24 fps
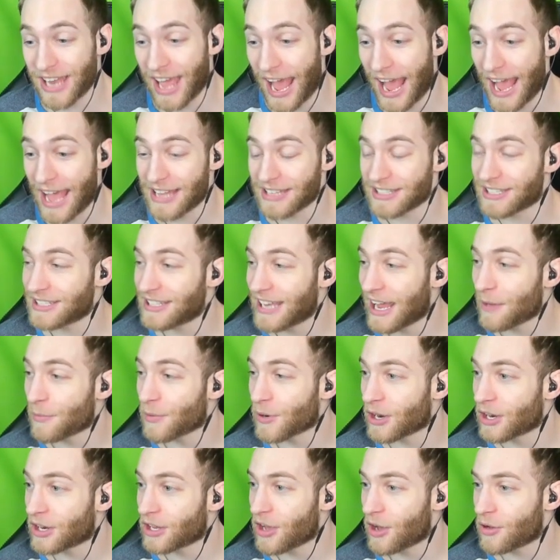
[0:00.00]
And today we're
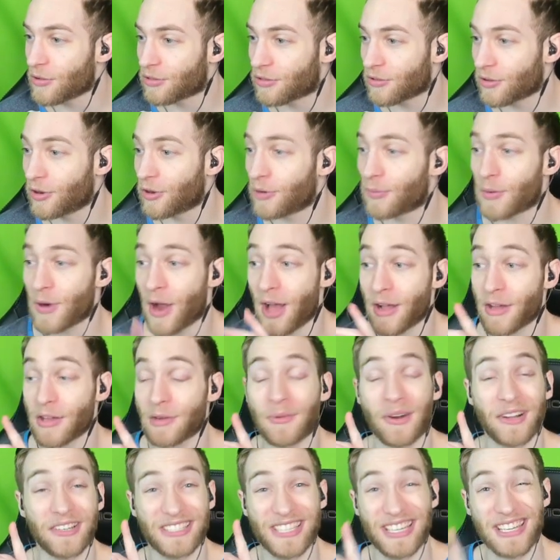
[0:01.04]
going to go through, we're not going to
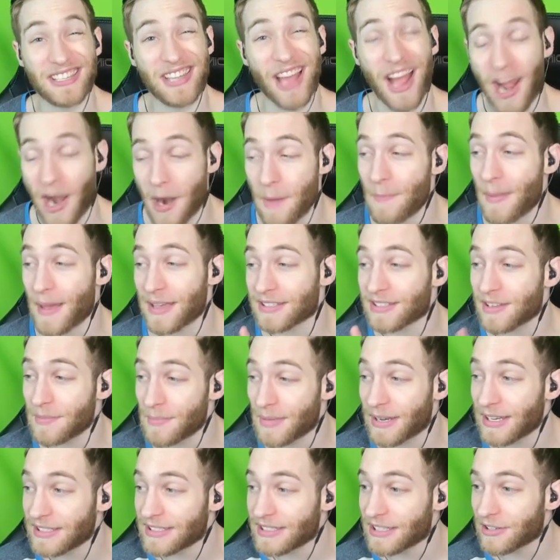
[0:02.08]
watch the entire best best
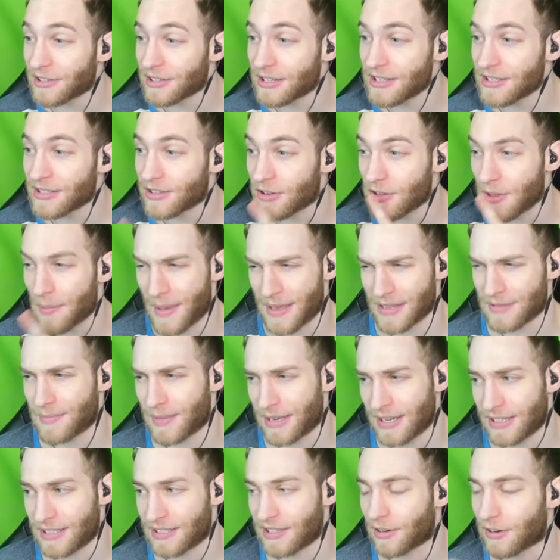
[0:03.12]
miniseries or the best
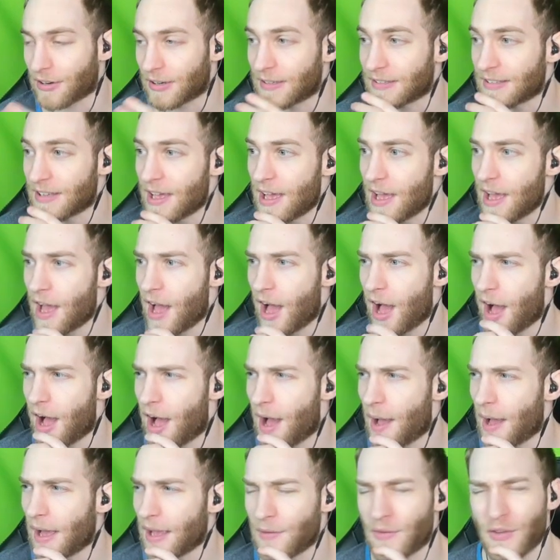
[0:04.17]
miniseries.
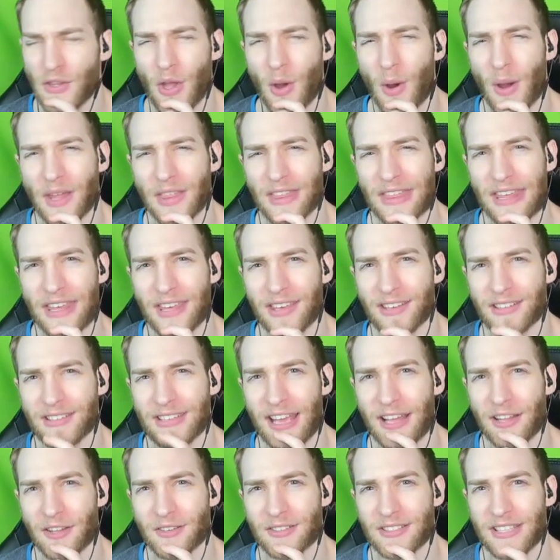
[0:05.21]
Uh, even though I think
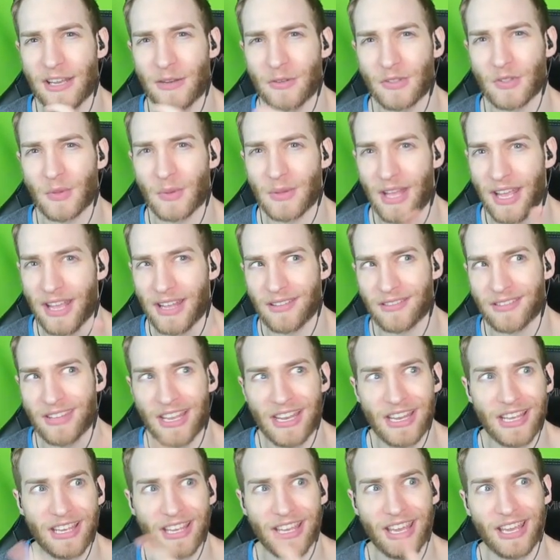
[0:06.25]
Taylor said it was one that
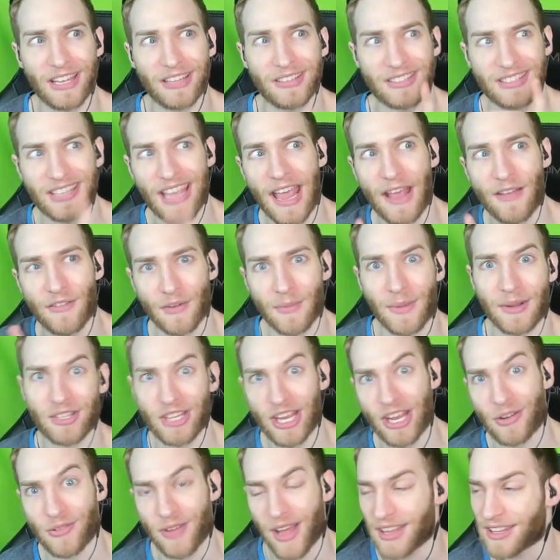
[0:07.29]
didn't get saved and my
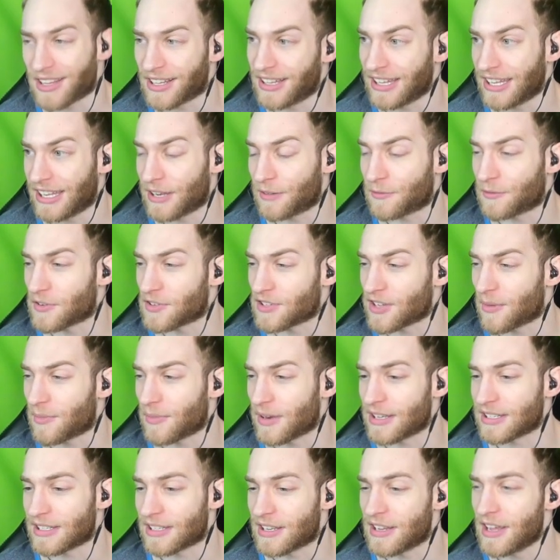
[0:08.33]
channel got deleted for some
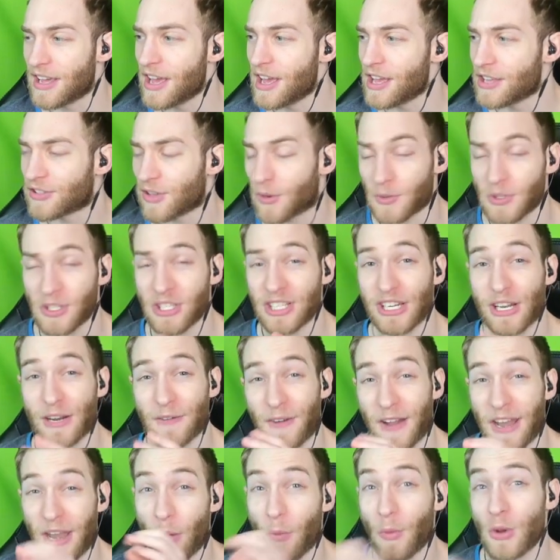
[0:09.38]
reason. So we're just gonna
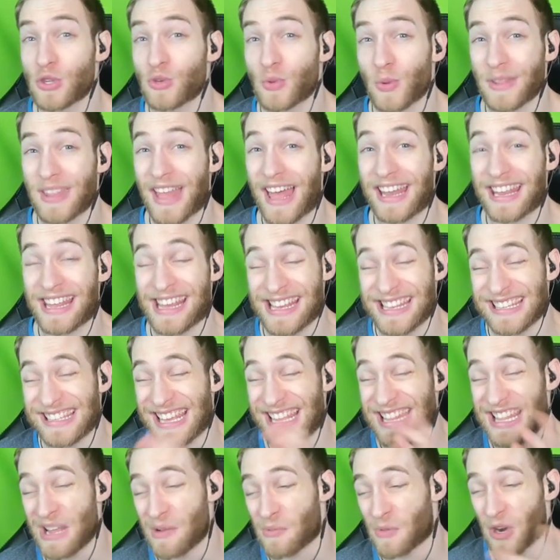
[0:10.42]
find out which one that is,
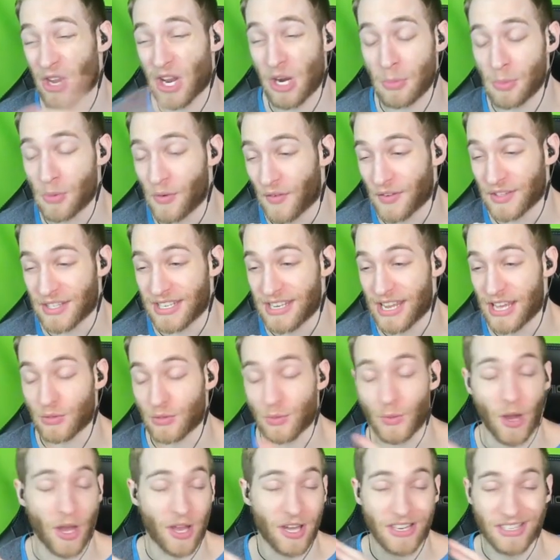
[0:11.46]
and then we're gonna move on to the next
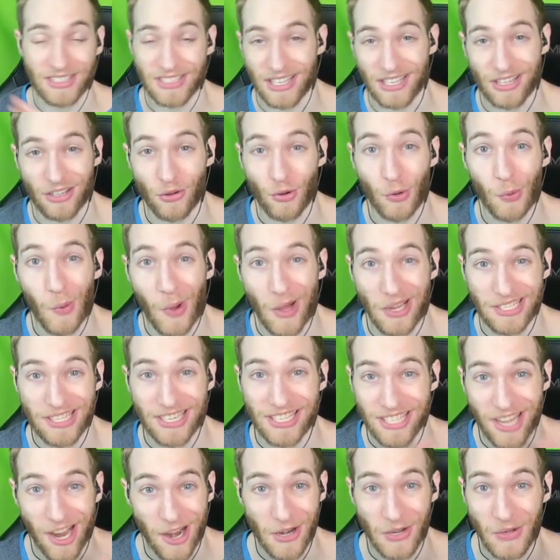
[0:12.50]
one. I kind of sit through and watch the
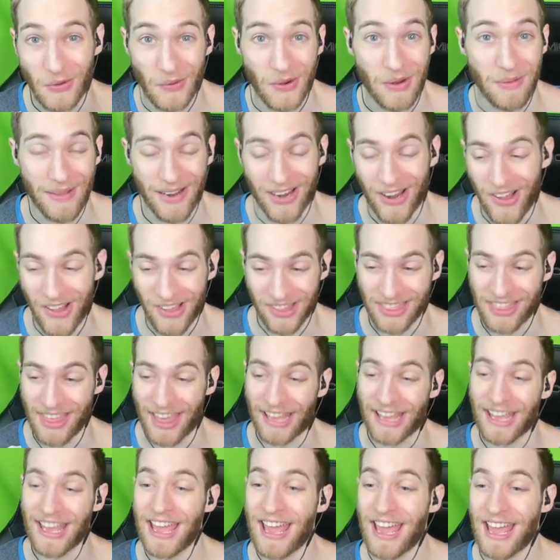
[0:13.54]
entire 20 minute long
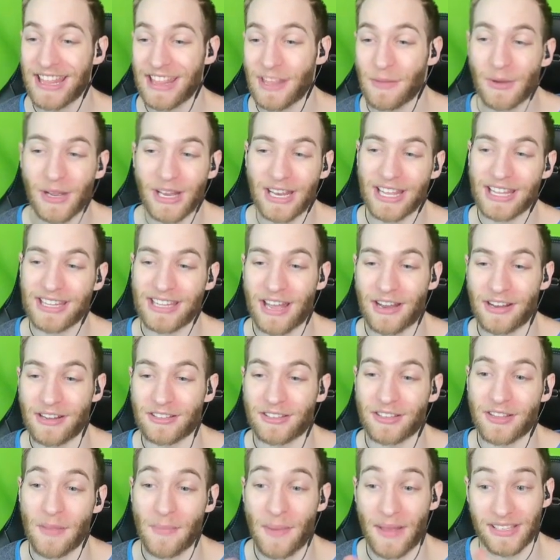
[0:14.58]
thing. Then we're gonna get down
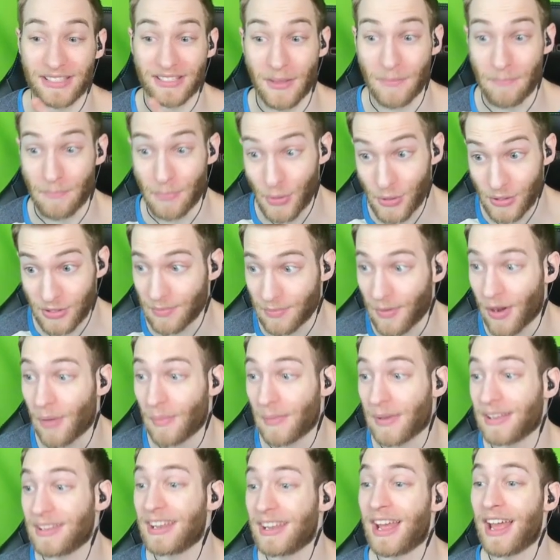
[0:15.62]
into the best caboose
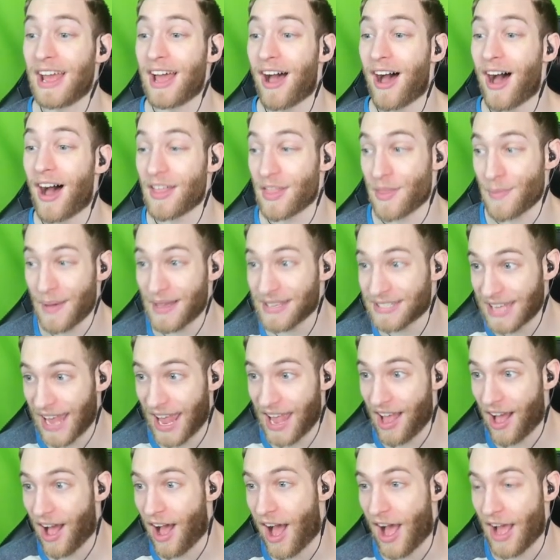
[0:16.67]
moment, uh, the best
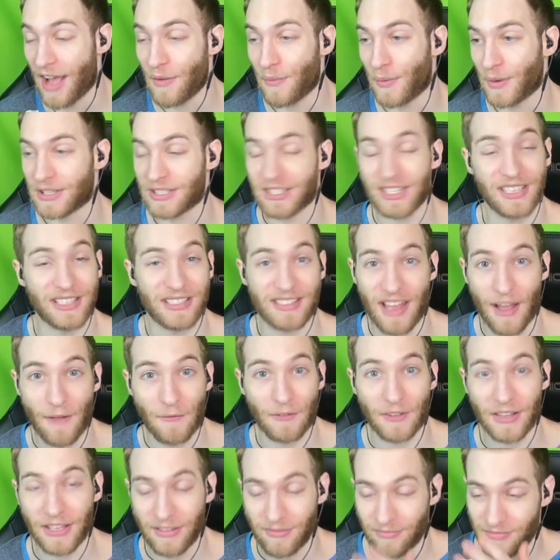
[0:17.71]
AI, which is
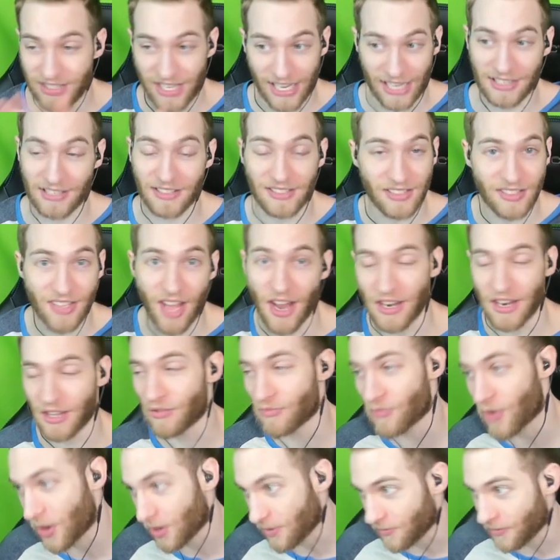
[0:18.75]
definitely Santa's not in the
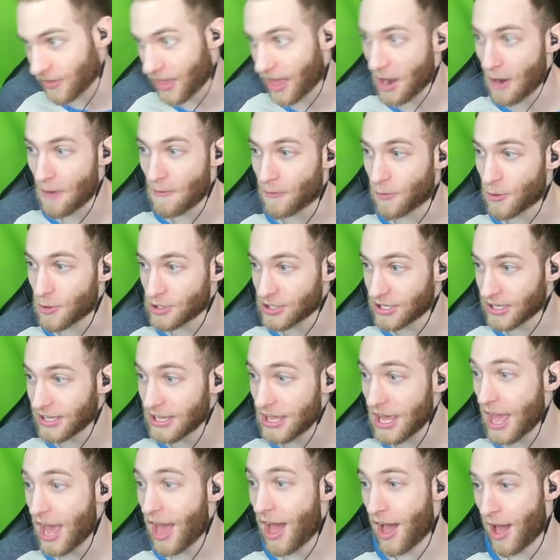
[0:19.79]
running for that, unfortunately.
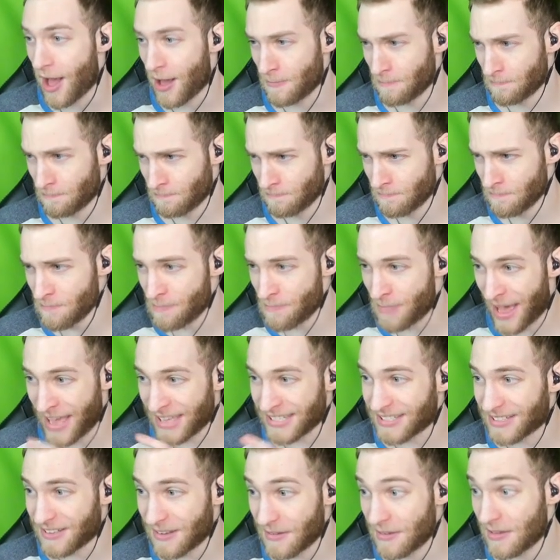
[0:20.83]
Uh,
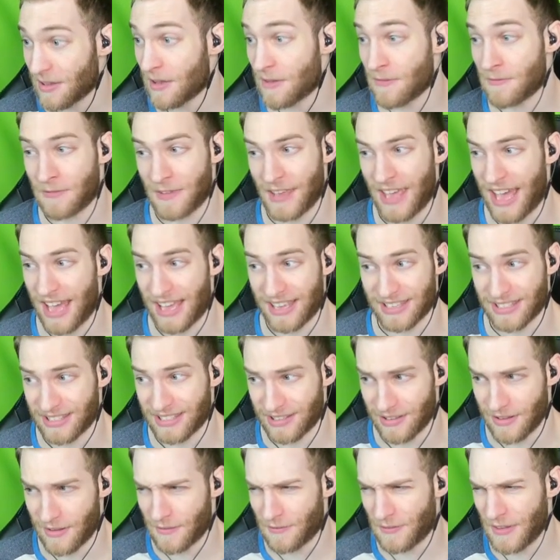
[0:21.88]
best
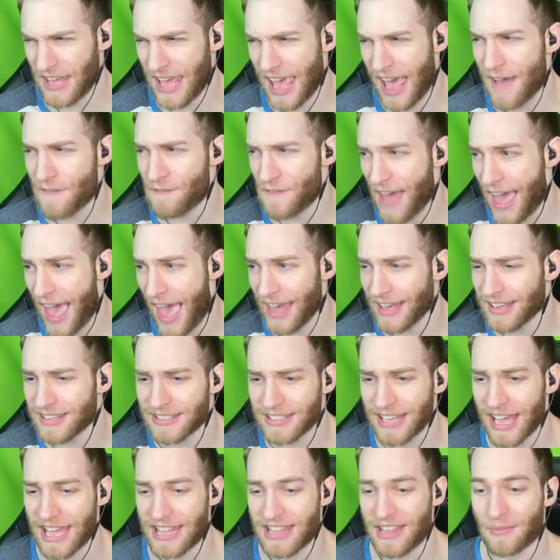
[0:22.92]
VX
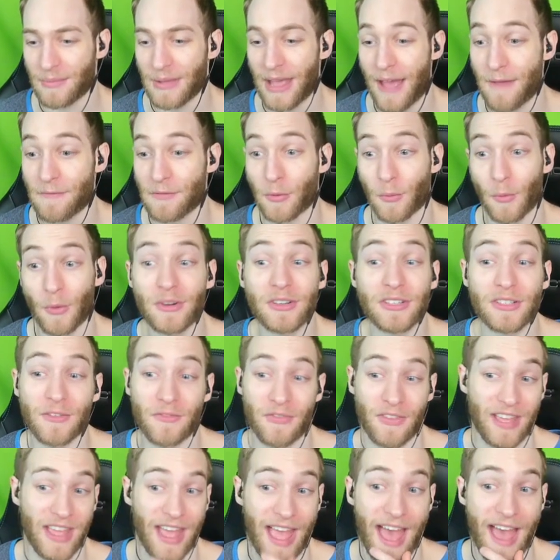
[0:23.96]
VFX, and then we have the worst
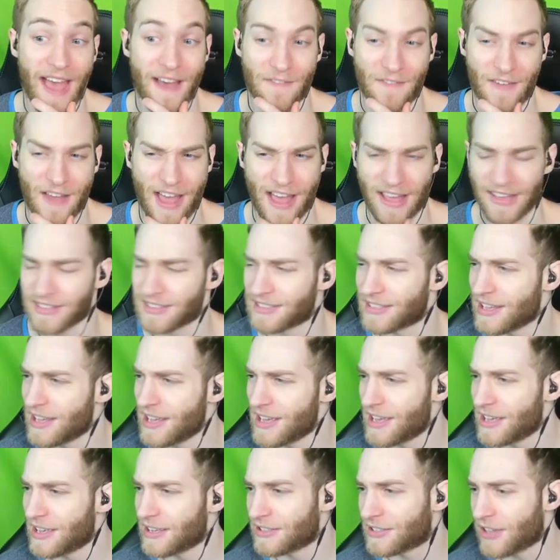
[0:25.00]
VFX.
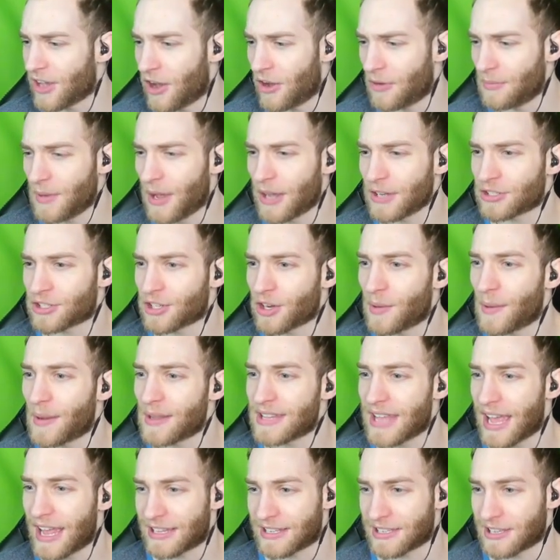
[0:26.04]
So I'm not sure what
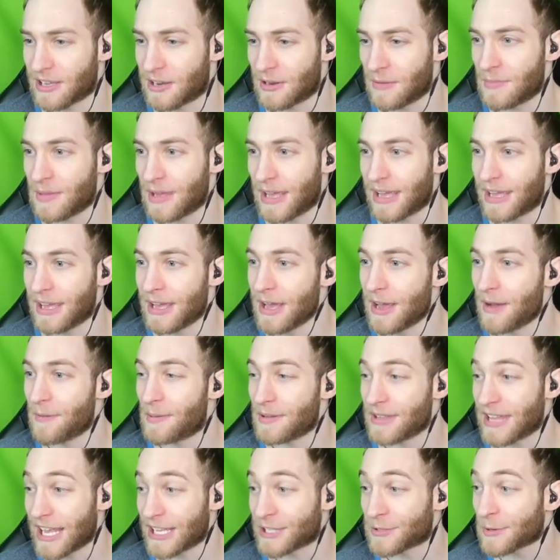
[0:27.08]
that's going to be,
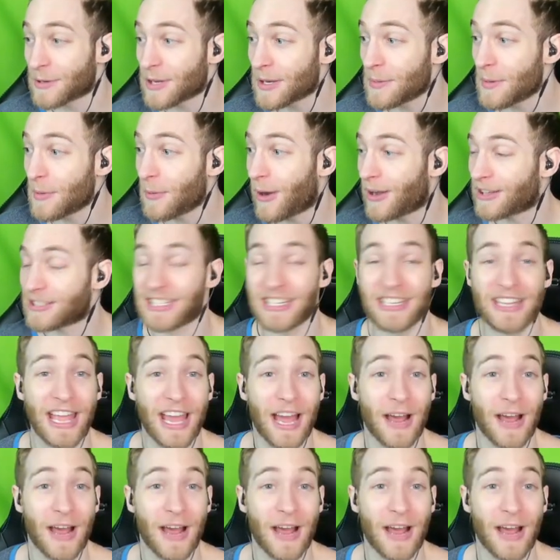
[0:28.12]
but that's what we're going to be watching today.